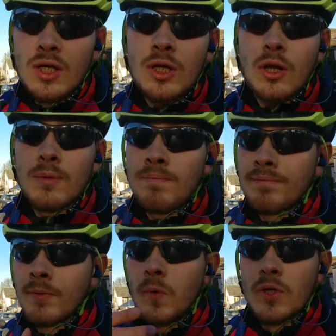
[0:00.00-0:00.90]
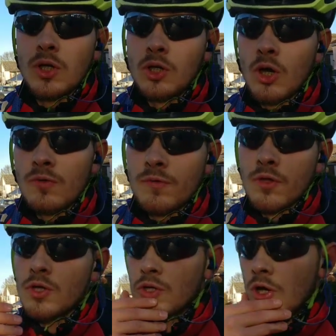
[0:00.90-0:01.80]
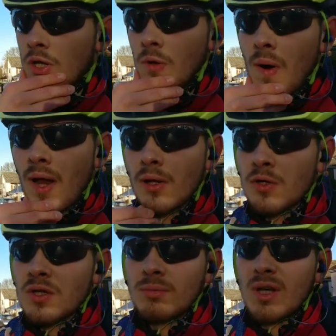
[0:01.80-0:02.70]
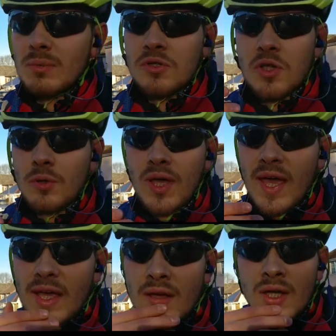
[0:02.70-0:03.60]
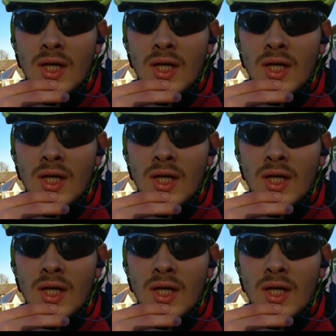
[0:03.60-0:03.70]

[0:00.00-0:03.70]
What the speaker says: you know, when you're going through this journey of weight loss, sometimes it's okay